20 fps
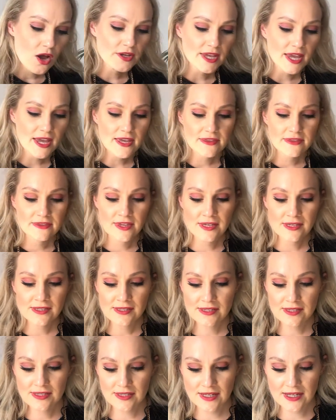Okay,
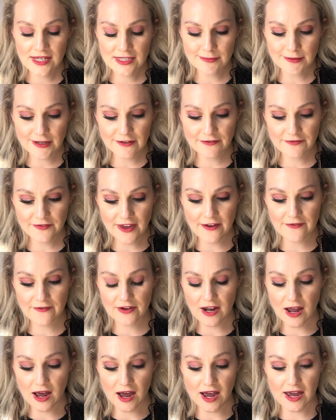this is my
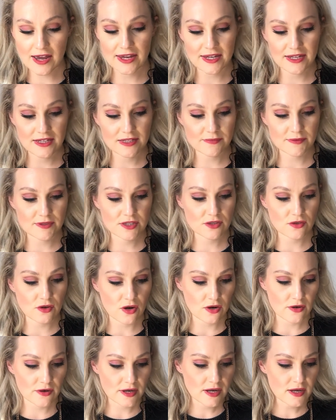favorite high-end
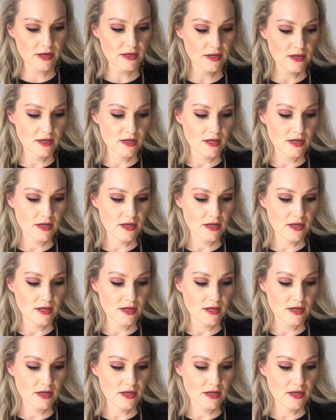mascara.